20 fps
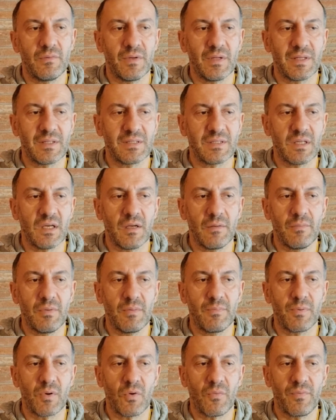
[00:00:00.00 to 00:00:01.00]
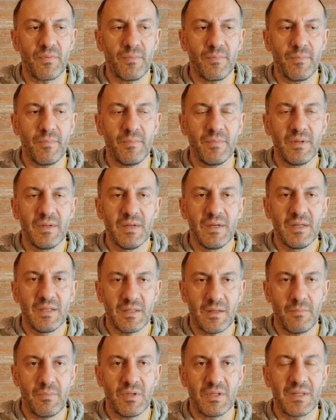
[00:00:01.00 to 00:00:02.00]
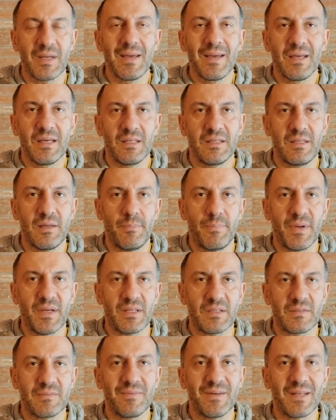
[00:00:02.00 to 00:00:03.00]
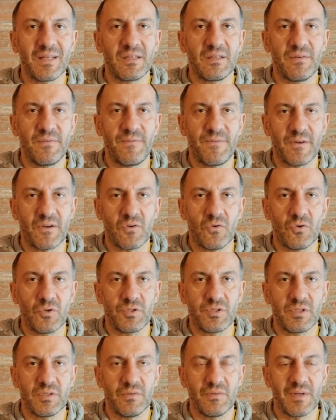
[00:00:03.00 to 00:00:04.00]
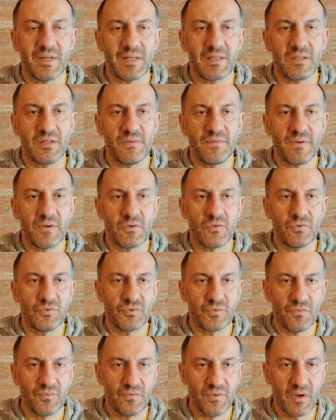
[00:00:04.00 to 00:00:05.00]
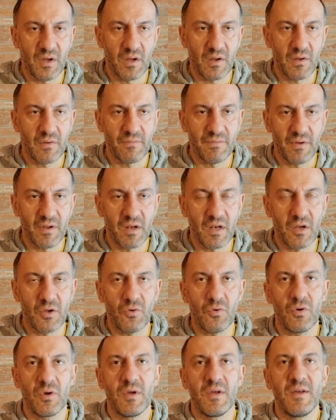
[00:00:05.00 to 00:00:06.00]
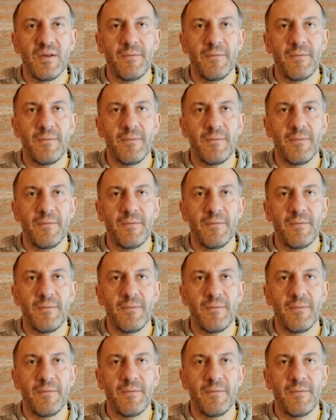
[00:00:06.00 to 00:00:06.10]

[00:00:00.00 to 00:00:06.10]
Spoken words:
very stable profitability. Depends. Very difficult to value